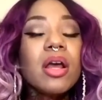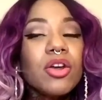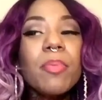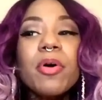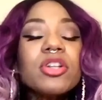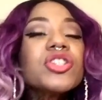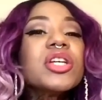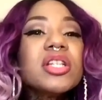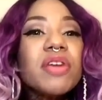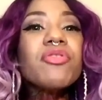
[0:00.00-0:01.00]
you're
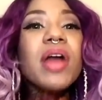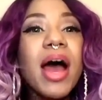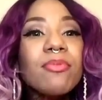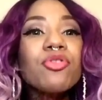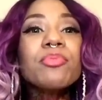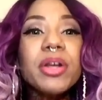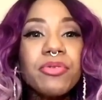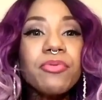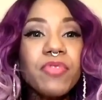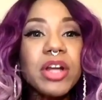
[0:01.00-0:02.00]
purchasing different items from
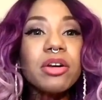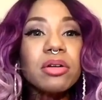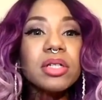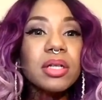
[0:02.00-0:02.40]
different vendors.